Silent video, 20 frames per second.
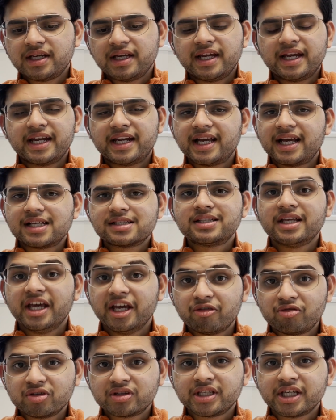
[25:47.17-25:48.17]
It has
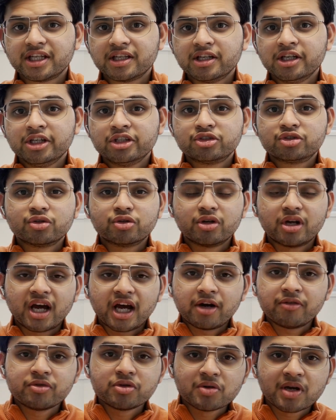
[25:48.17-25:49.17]
everything. So
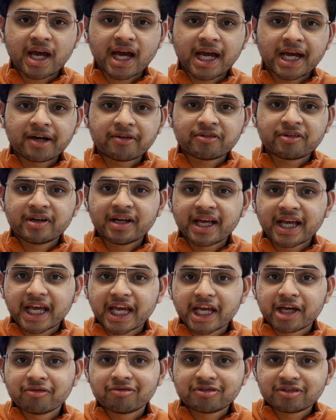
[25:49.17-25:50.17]
now you have
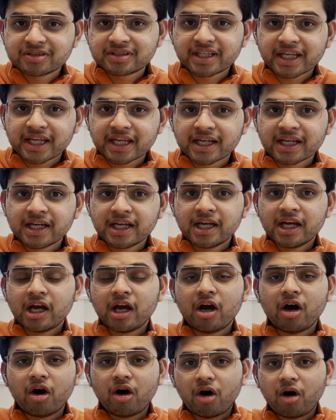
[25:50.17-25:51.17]
everything,
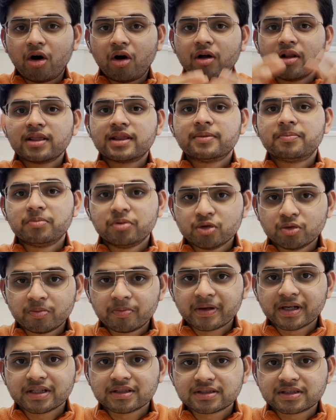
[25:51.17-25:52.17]
all the
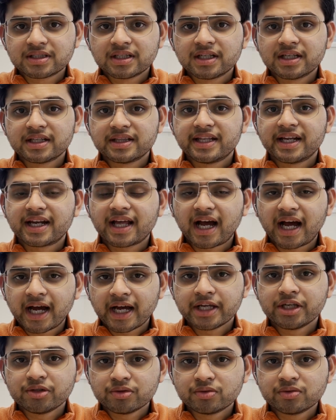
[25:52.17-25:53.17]
blueprints that I
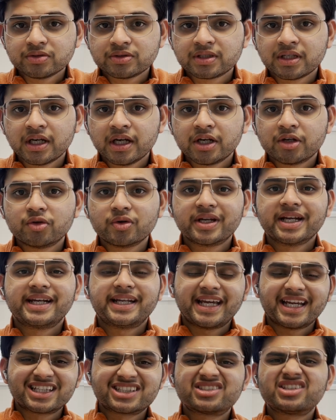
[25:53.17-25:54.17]
use to get
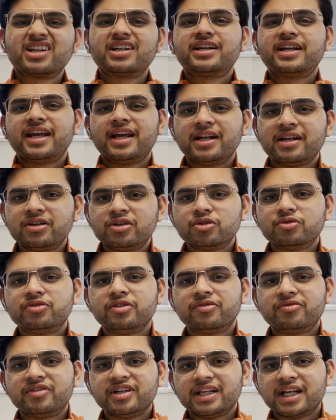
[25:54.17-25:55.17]
extra 10 to
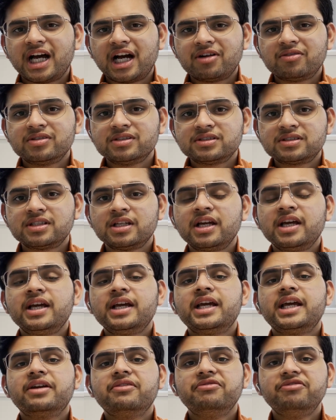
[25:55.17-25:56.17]
15 hours
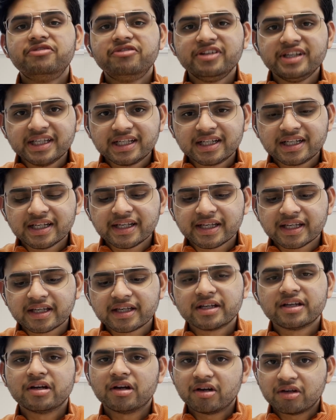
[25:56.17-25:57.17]
weekly
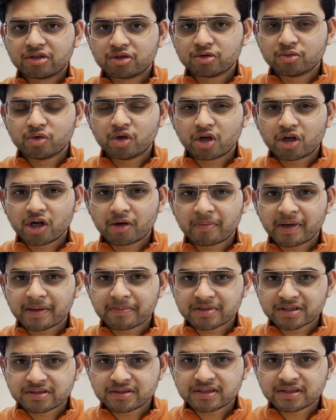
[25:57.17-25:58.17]
to work on my
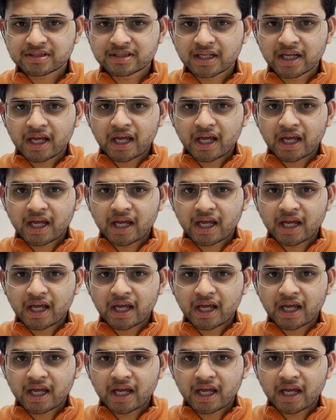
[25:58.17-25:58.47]
business.